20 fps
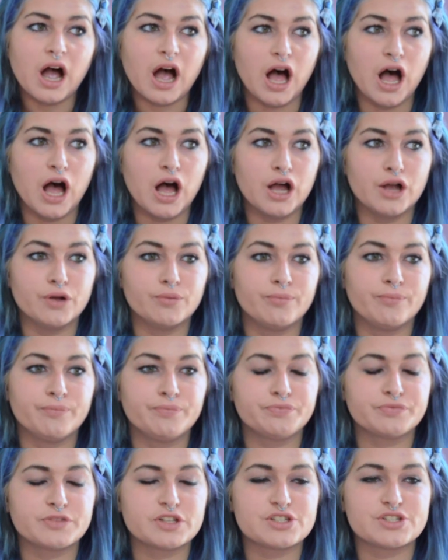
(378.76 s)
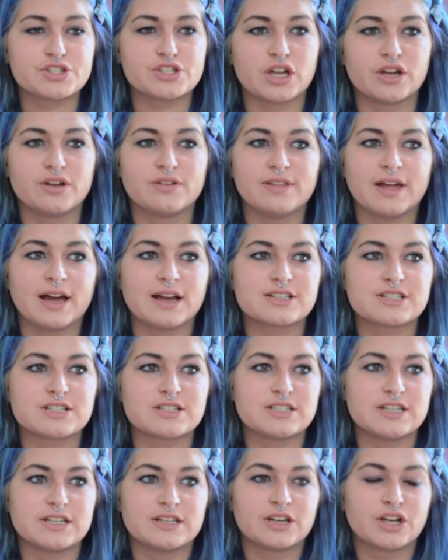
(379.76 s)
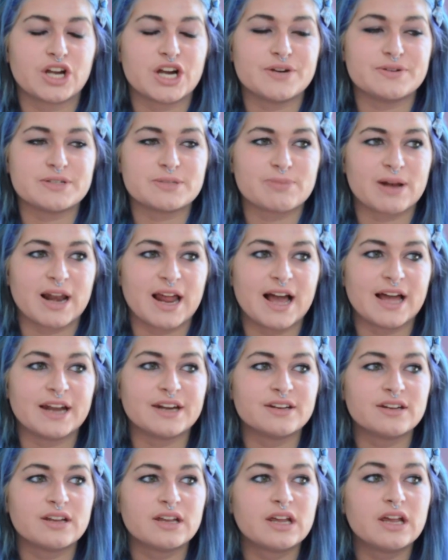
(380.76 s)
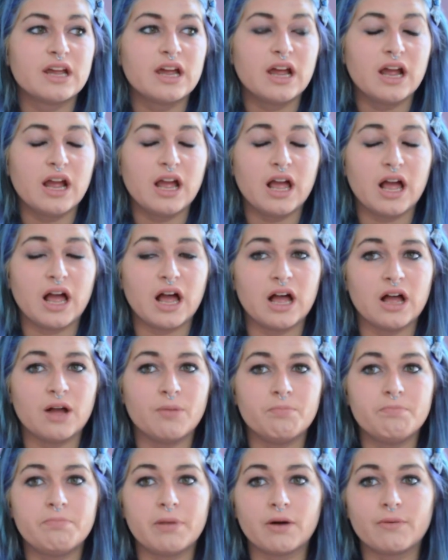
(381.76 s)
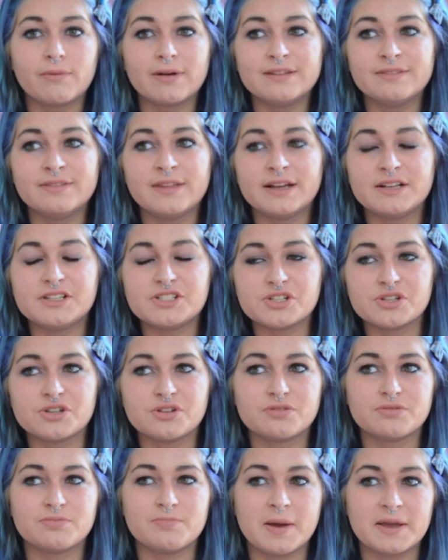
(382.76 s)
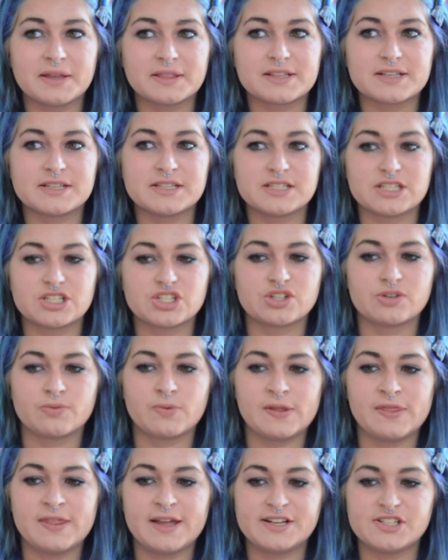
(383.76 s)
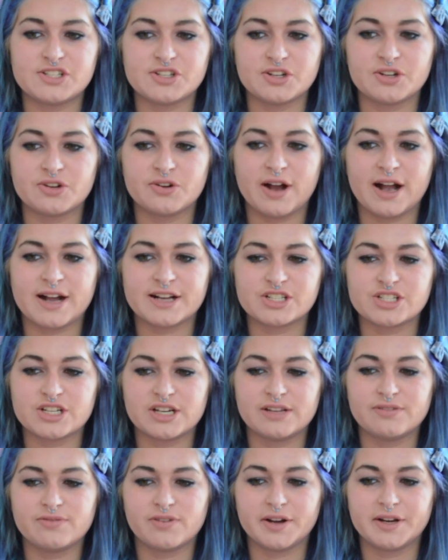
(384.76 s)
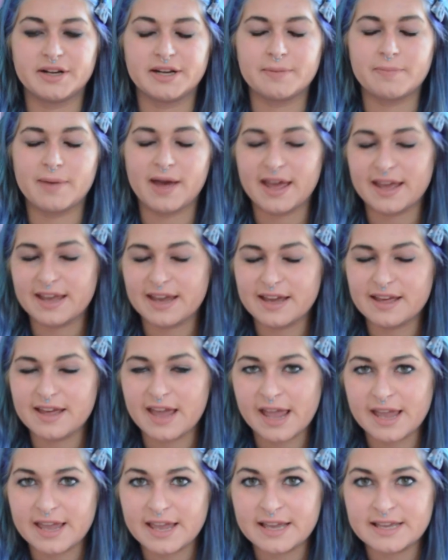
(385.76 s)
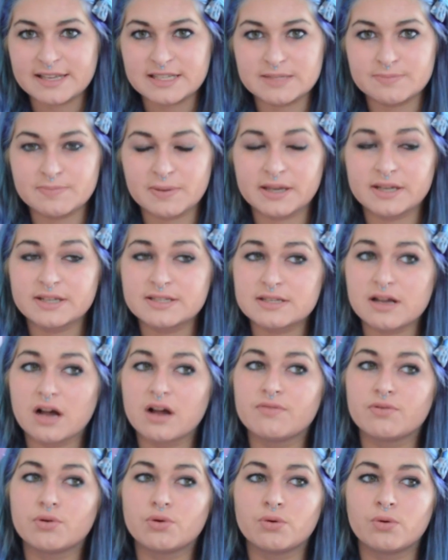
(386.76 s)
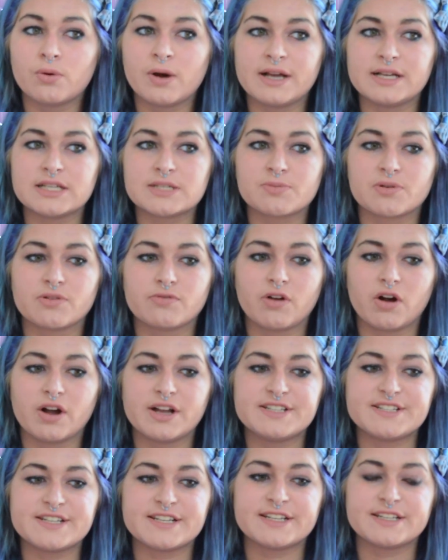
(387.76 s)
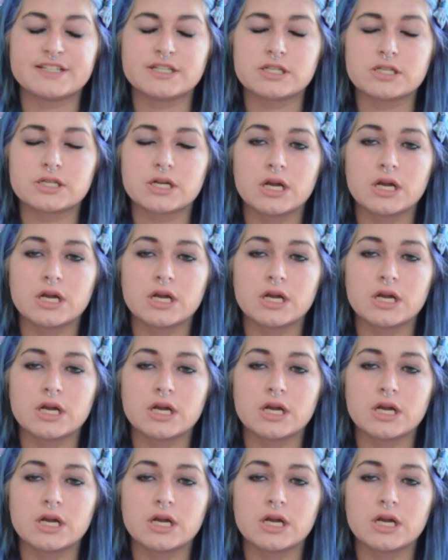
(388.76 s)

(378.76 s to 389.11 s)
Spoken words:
so that just didn't go as planned. But when they do make the decision, when they do actually finally pay it, it is because I've always provided